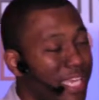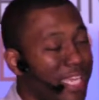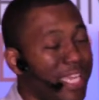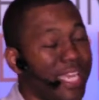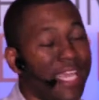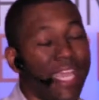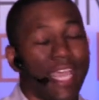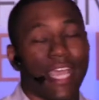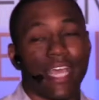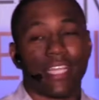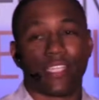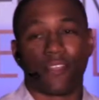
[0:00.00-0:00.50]
seen
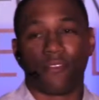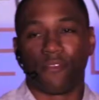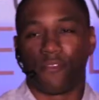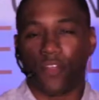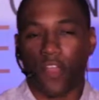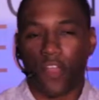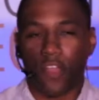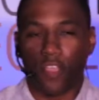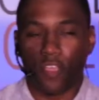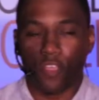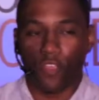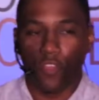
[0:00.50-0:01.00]
it, it's a
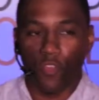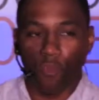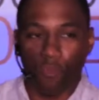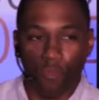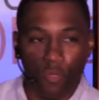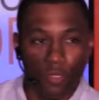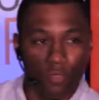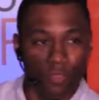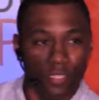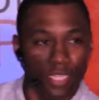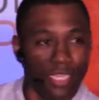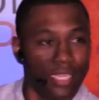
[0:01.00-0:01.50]
very
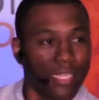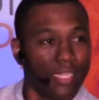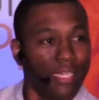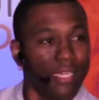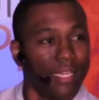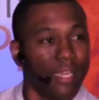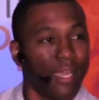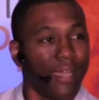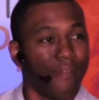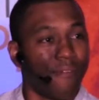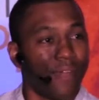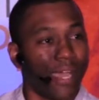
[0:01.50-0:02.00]
cute
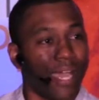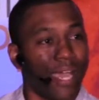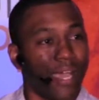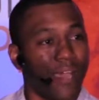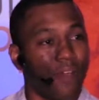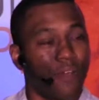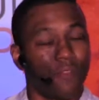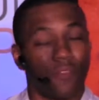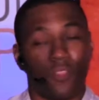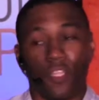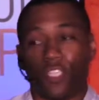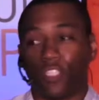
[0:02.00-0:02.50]
movie of
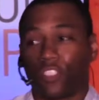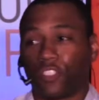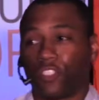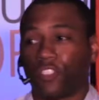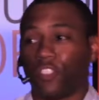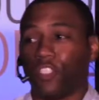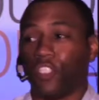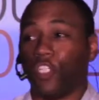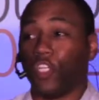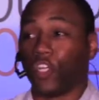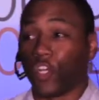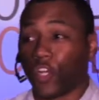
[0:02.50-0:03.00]
how
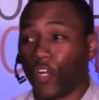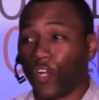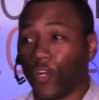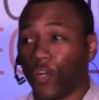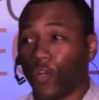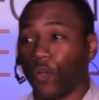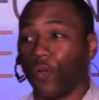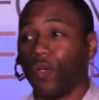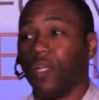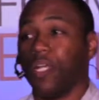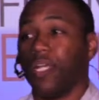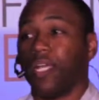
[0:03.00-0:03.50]
this
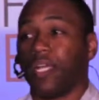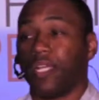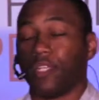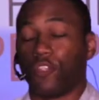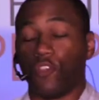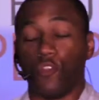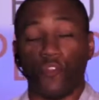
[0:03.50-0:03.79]
girl,